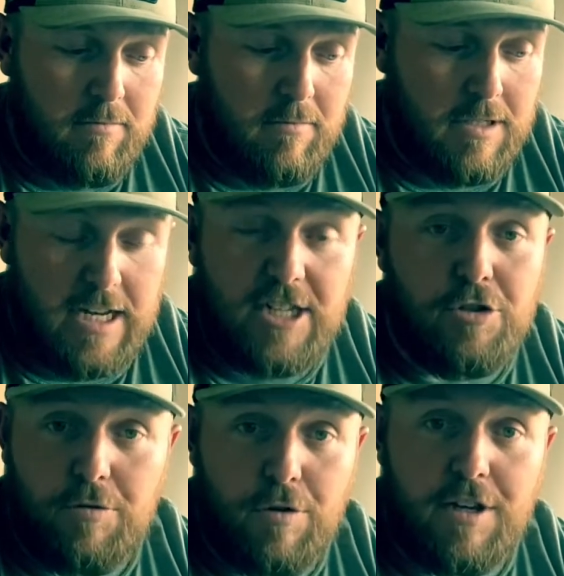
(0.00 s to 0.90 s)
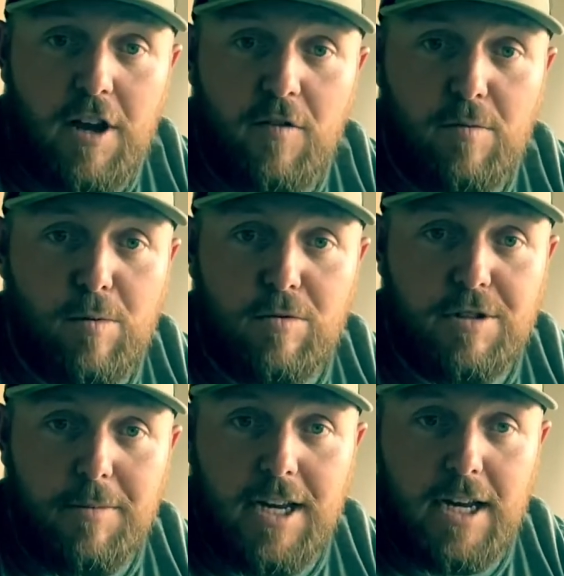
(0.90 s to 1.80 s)
It's actually really comfortable. To
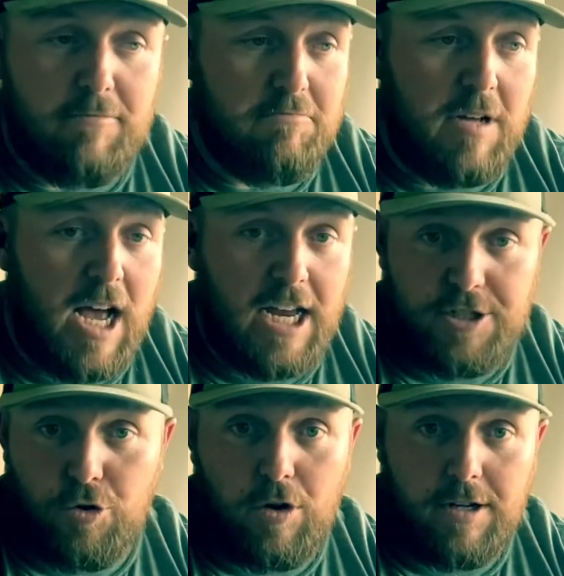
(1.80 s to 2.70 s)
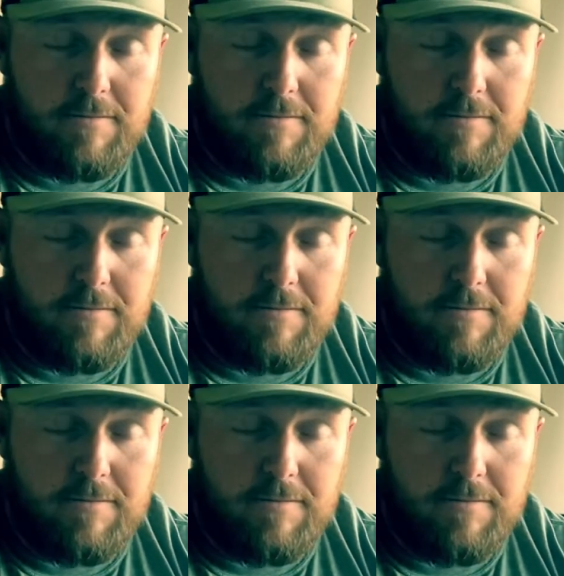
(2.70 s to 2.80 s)
me, I enjoy it.